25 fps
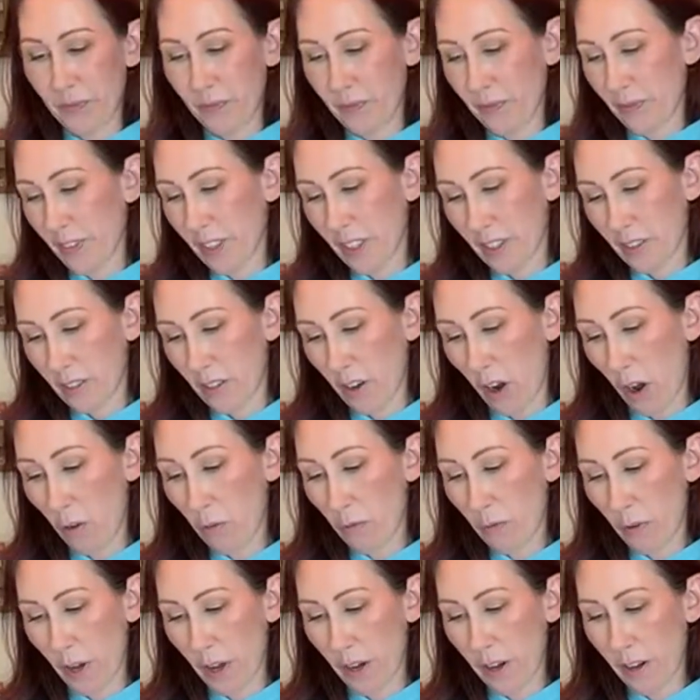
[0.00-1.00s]
It's not
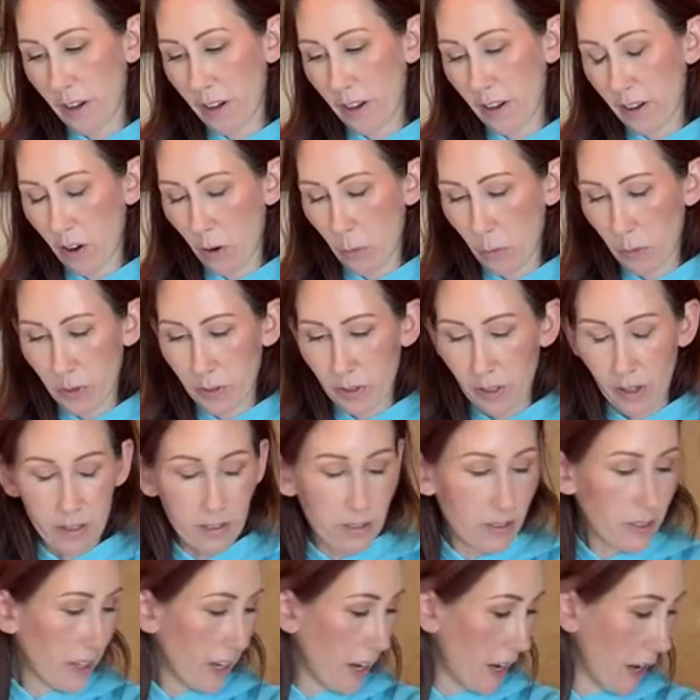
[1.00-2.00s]
fun. Almost got
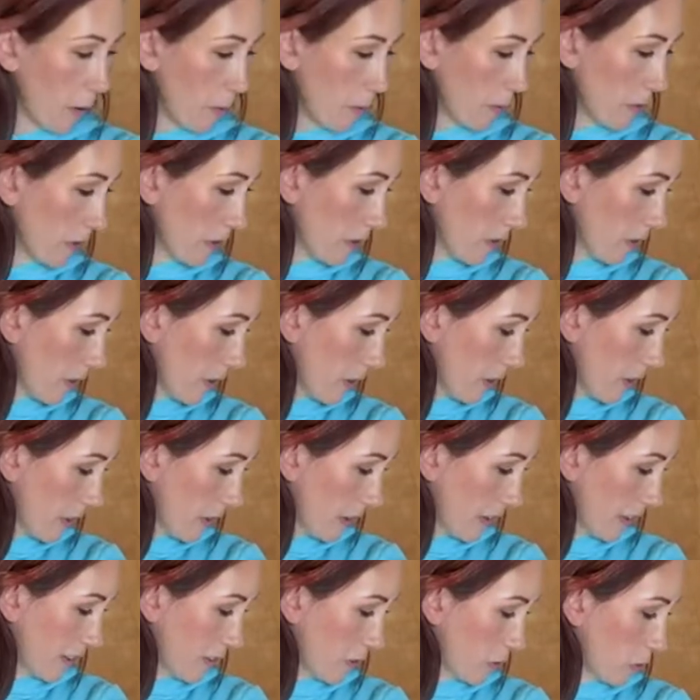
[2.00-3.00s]
scammed.
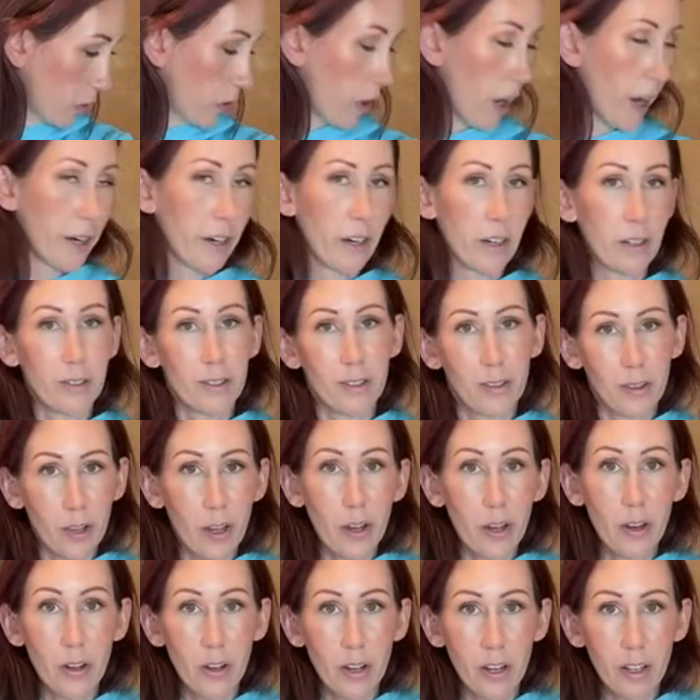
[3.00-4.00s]
This little guy cost
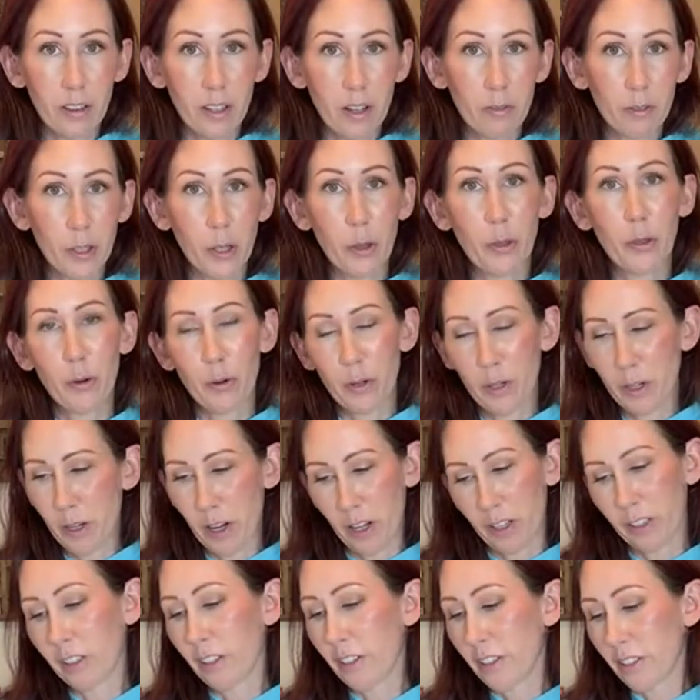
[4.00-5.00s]
a lovely
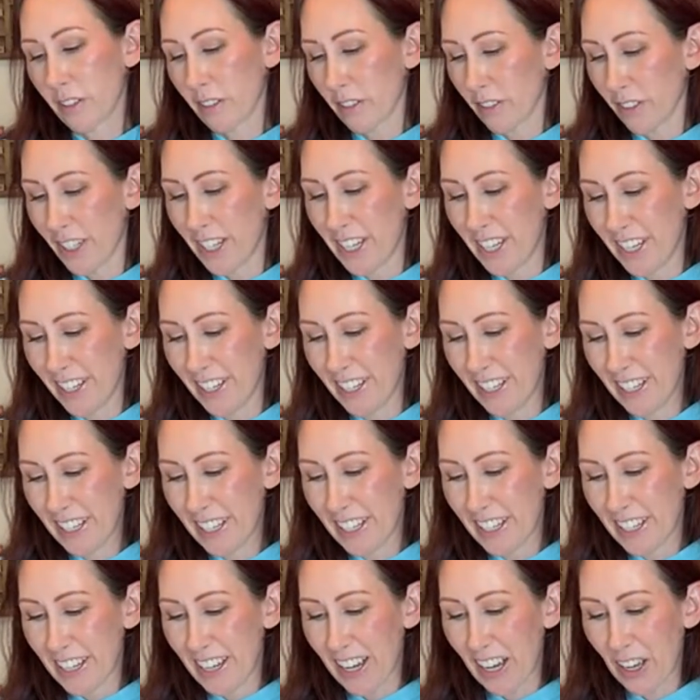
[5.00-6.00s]
$30.
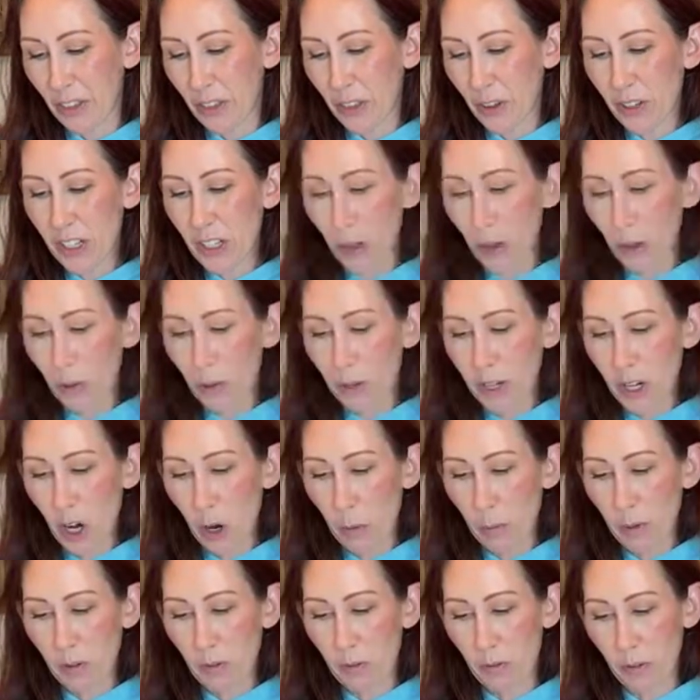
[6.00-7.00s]
A $30 rehoming
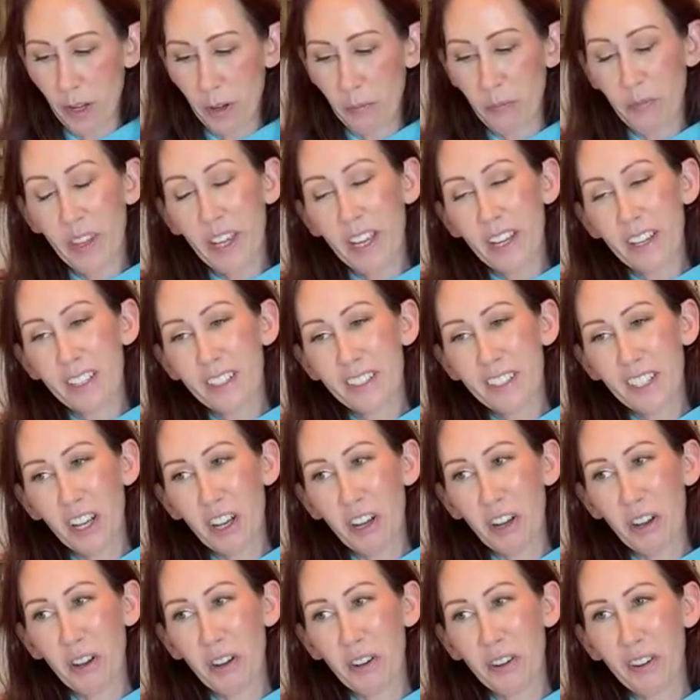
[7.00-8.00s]
fee.
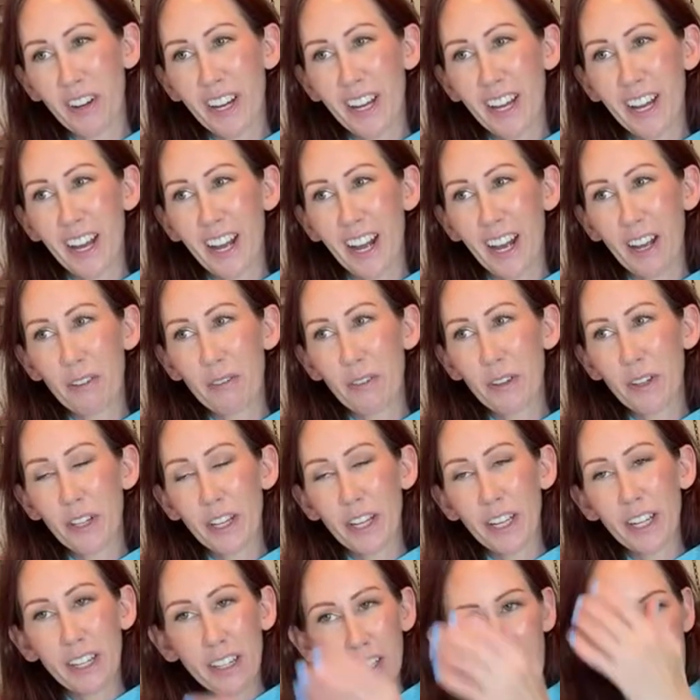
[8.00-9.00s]
So I feel
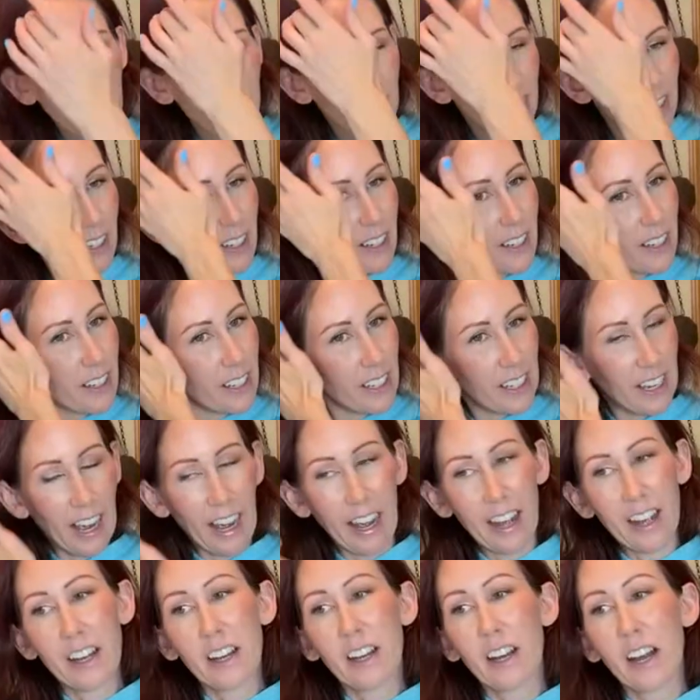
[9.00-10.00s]
like, yeah.
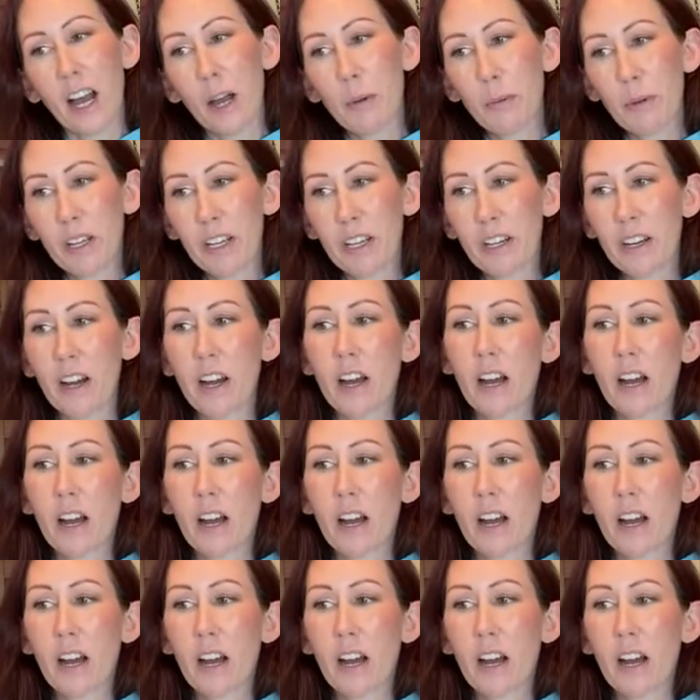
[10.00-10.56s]
I mean,